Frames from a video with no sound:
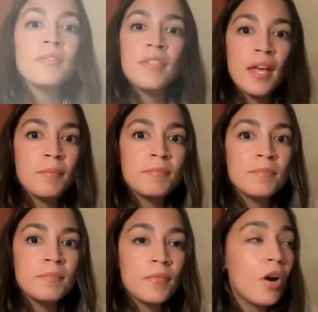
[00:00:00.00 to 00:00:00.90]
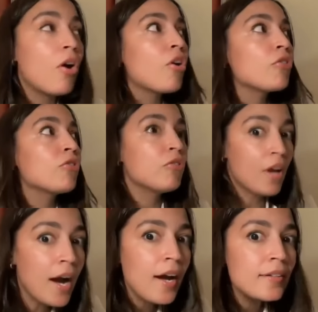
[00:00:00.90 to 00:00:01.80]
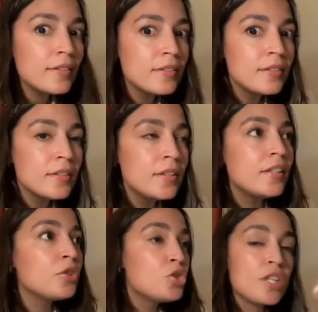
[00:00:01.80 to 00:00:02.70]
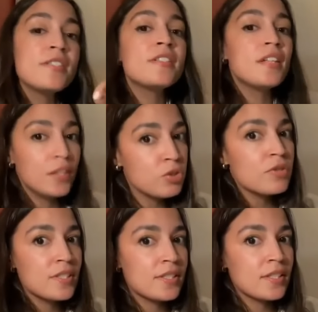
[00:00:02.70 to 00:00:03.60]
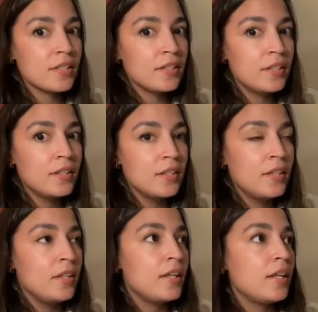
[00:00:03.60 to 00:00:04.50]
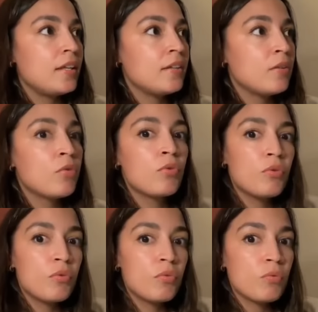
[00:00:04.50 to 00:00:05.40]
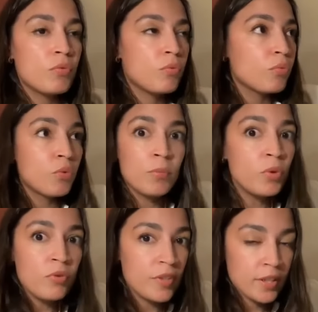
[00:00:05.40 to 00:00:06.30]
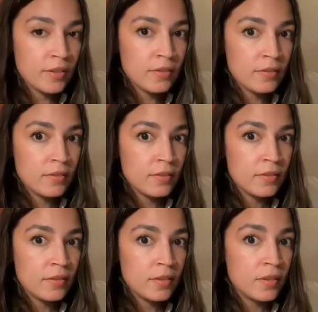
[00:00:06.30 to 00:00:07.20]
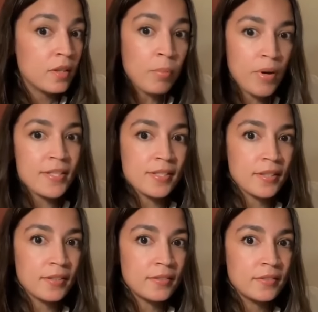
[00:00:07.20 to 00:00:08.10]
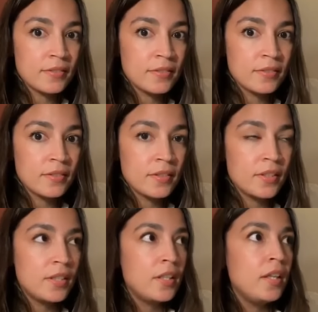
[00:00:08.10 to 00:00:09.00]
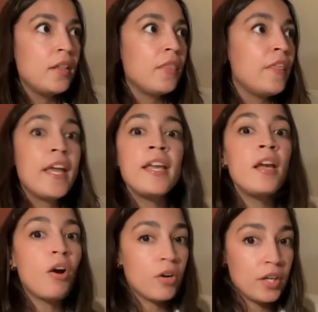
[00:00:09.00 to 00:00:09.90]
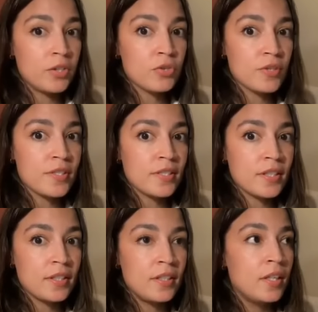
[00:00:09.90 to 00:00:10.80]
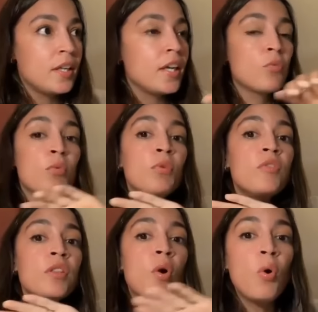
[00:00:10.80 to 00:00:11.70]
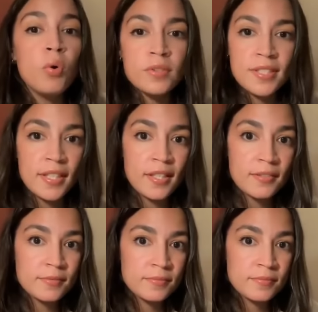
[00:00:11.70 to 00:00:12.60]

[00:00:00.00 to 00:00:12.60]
of them are not just interested in removing the president, they are interested in removing the whole ticket.